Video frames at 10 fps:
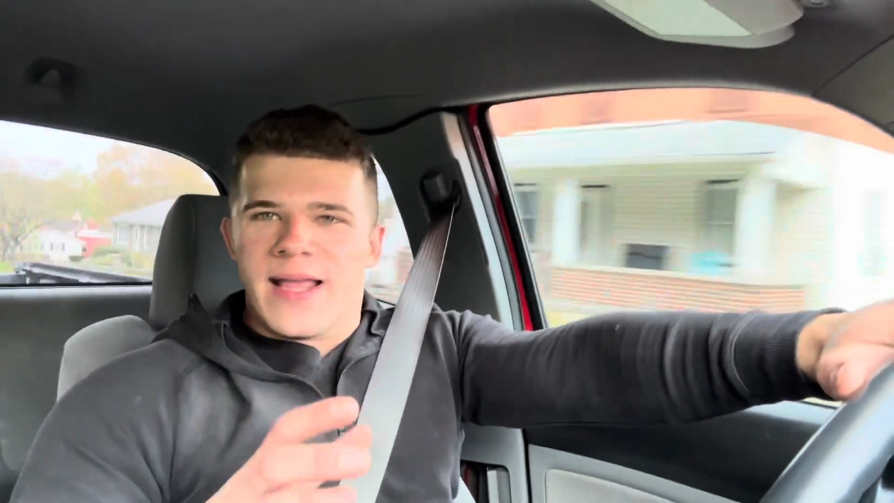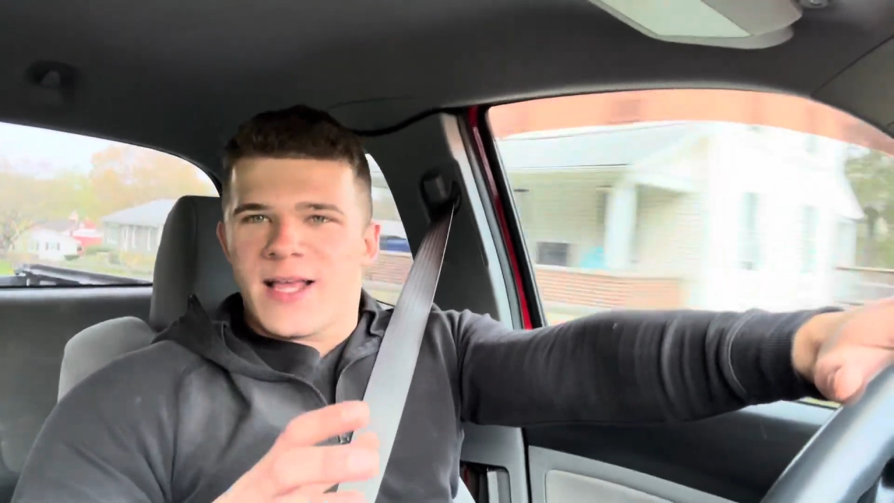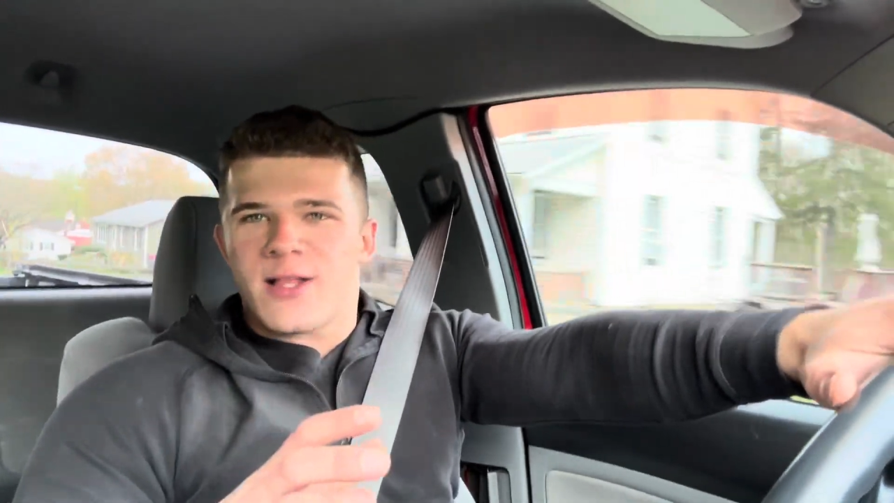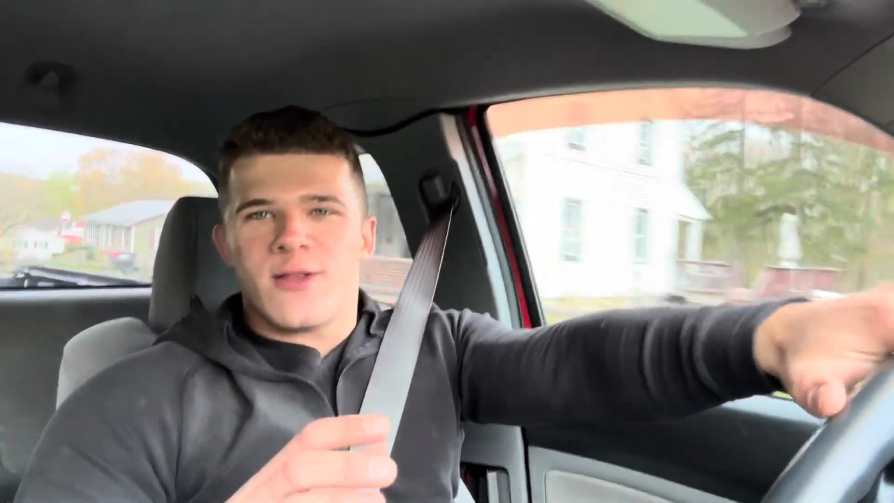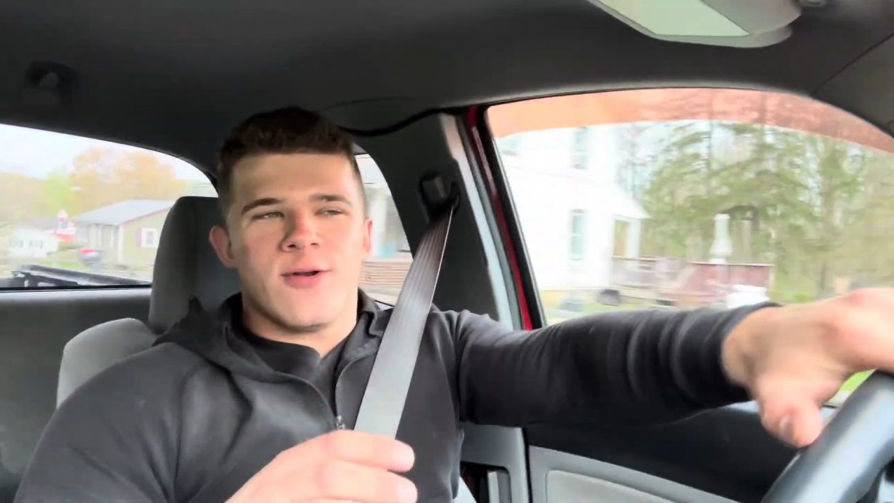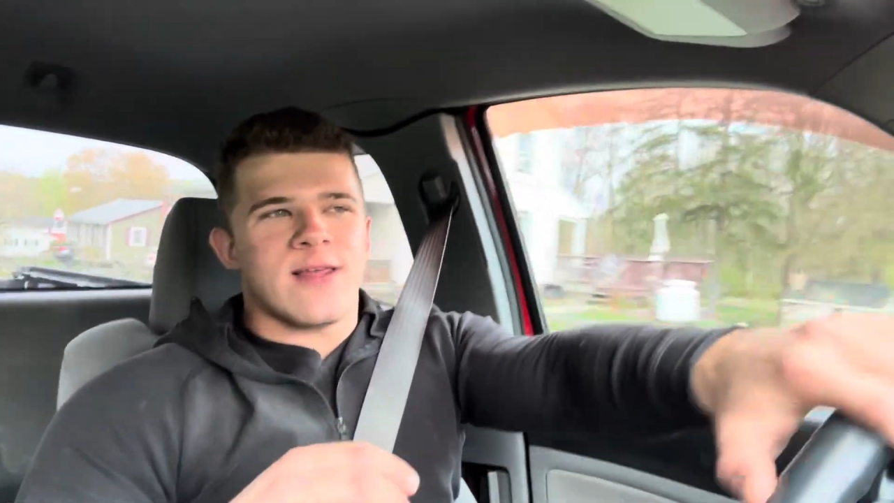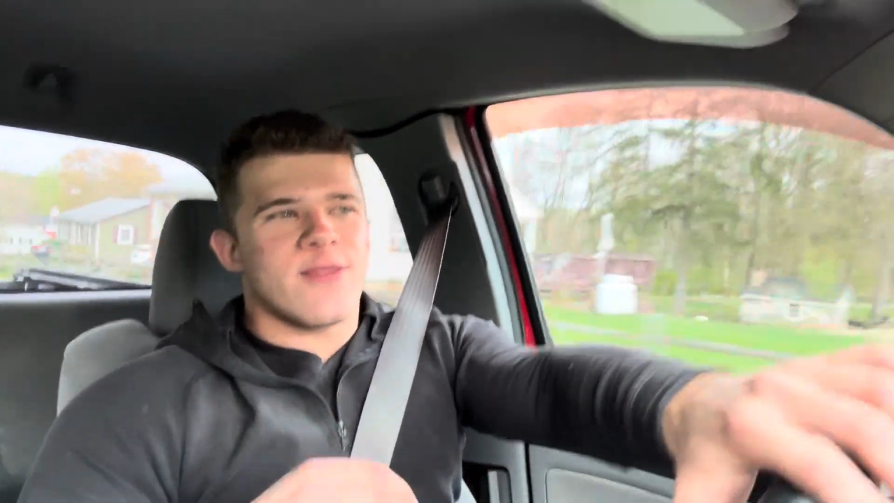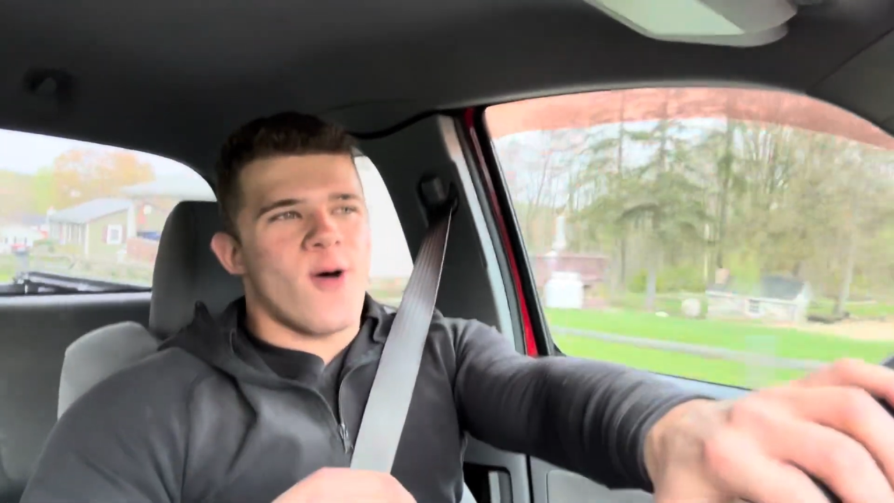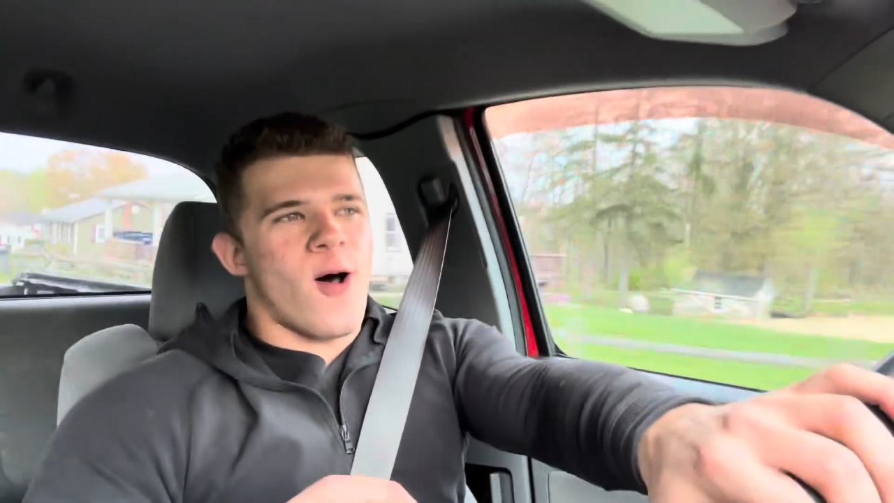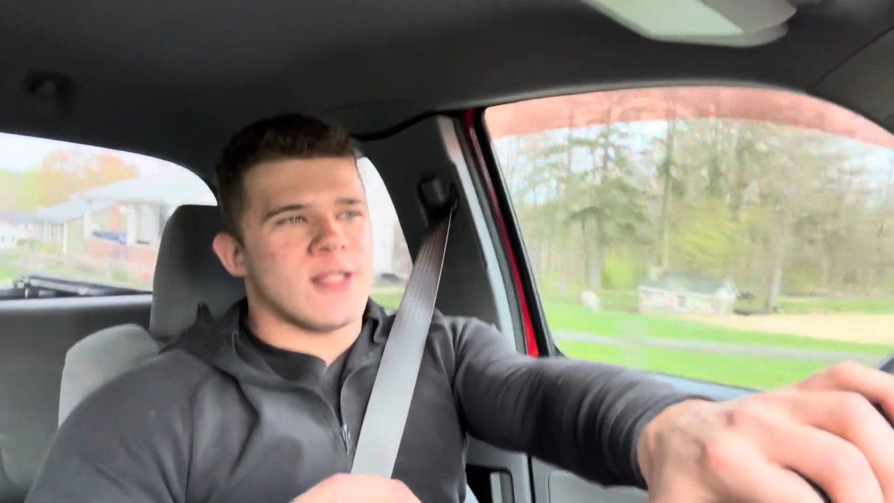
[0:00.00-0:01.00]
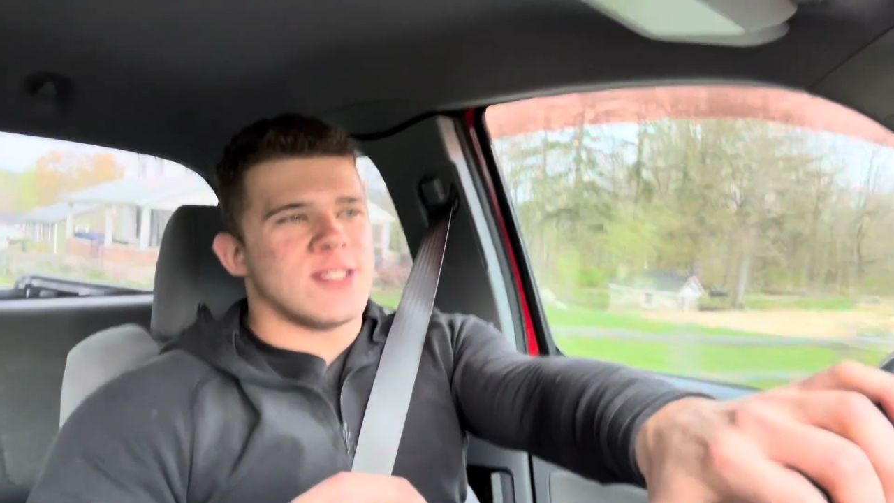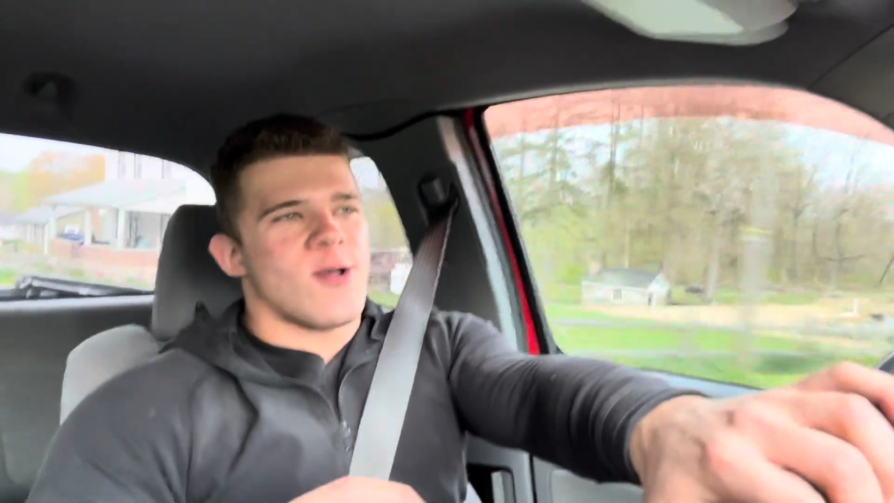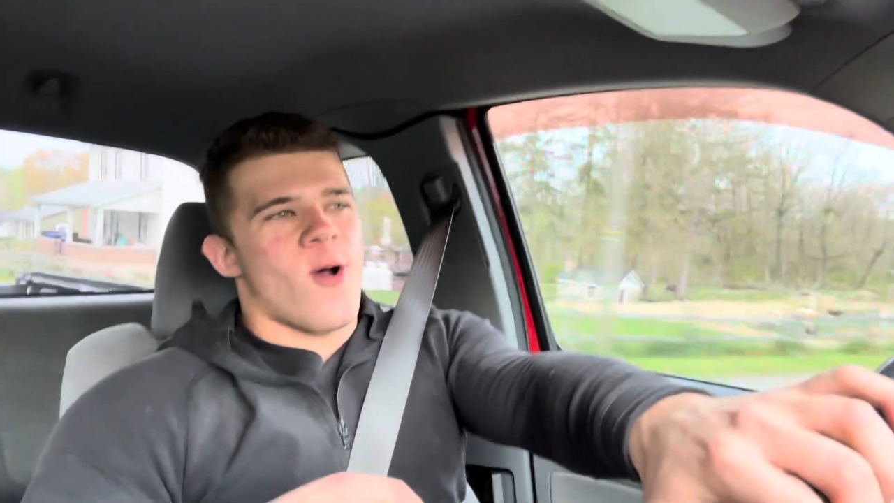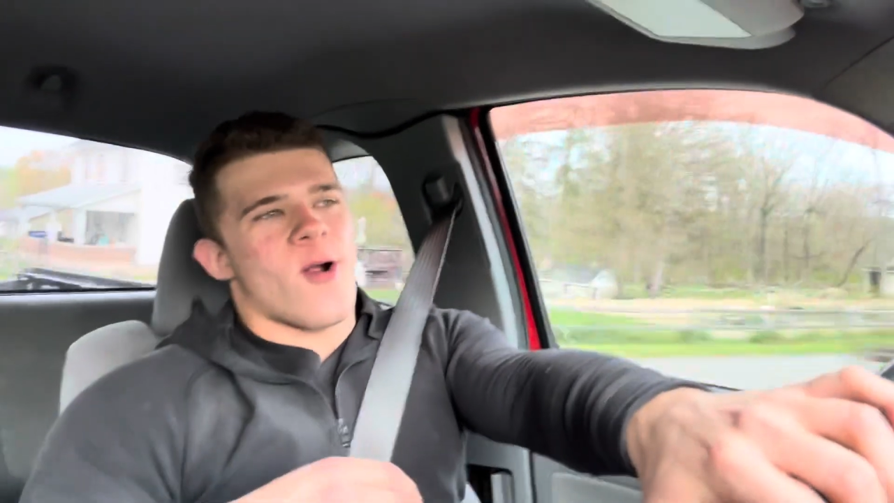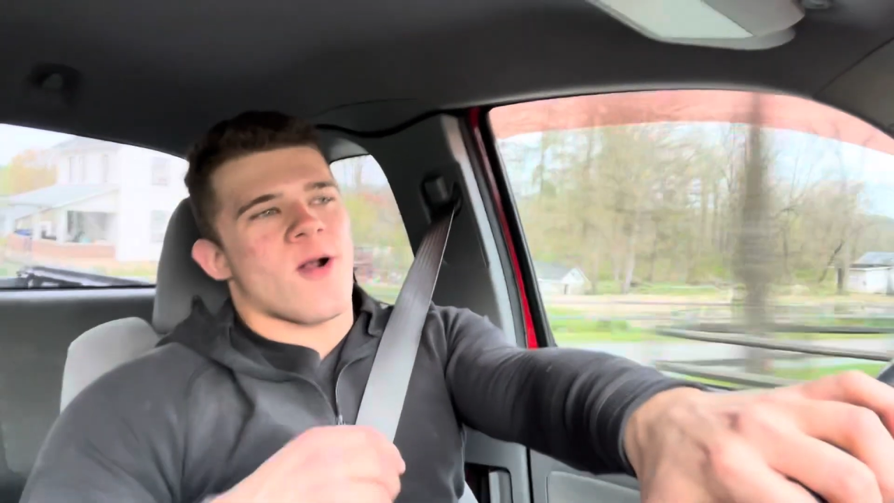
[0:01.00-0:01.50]
concluding thoughts
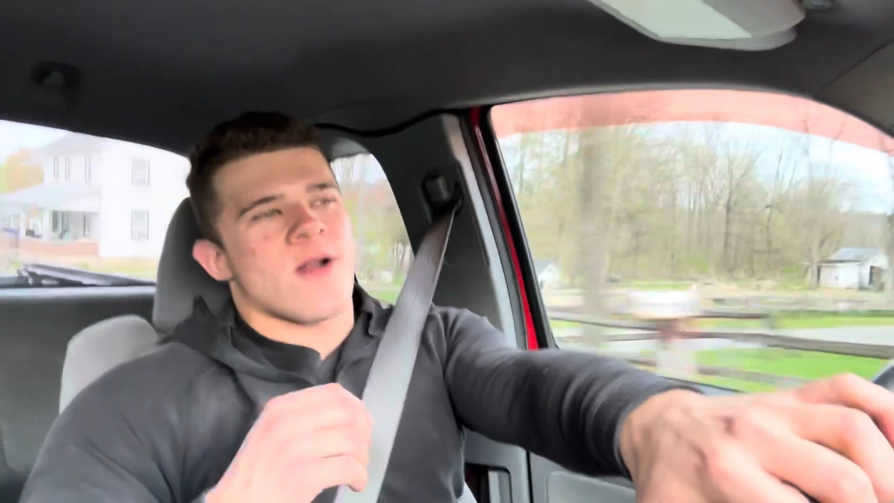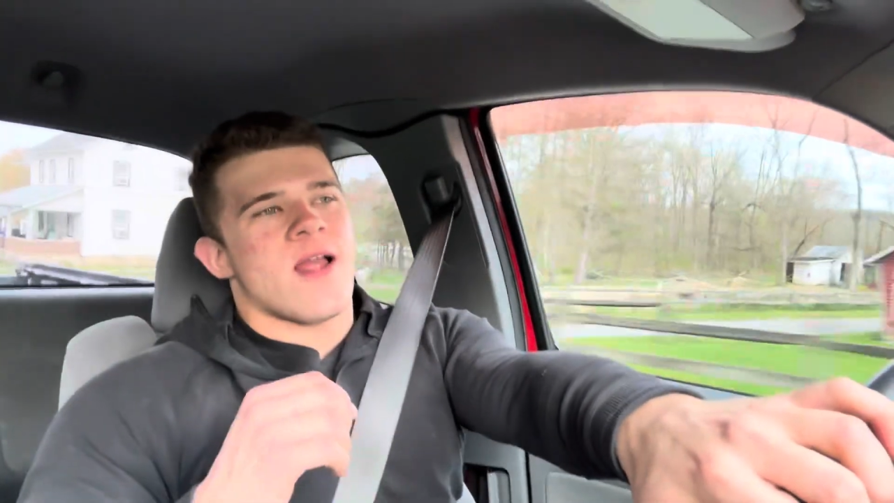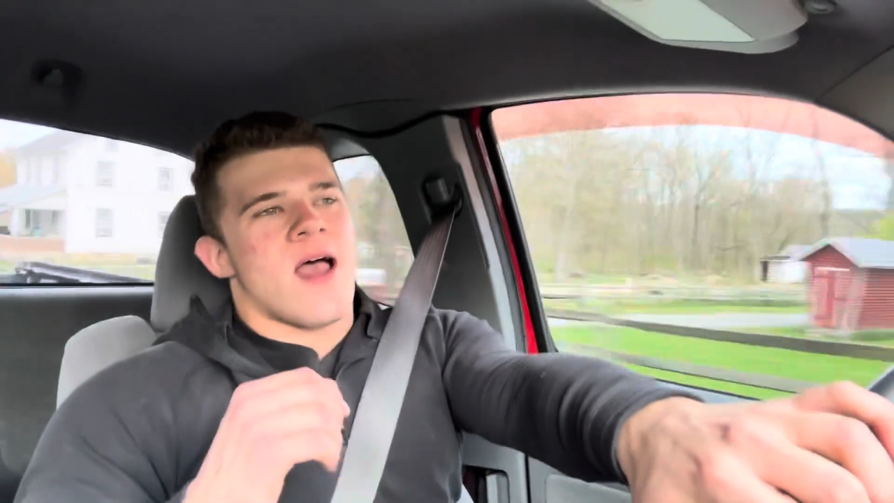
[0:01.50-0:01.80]
are